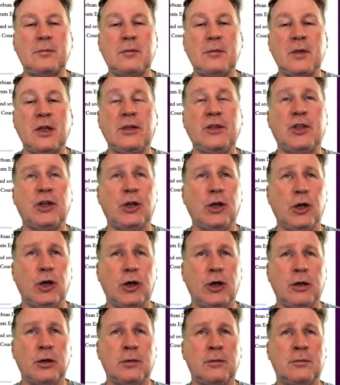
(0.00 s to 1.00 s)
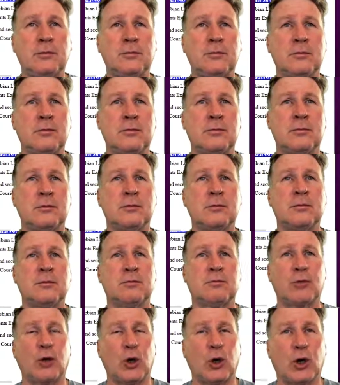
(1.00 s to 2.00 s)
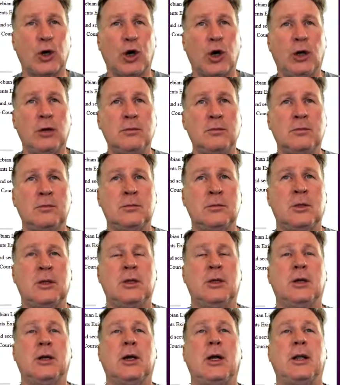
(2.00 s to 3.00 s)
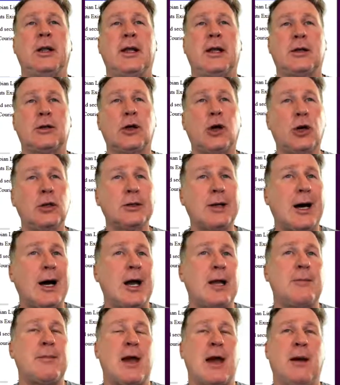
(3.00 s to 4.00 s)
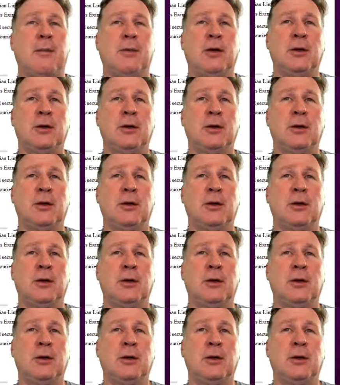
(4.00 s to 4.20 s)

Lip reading: secure protocol, and that's called IMAP.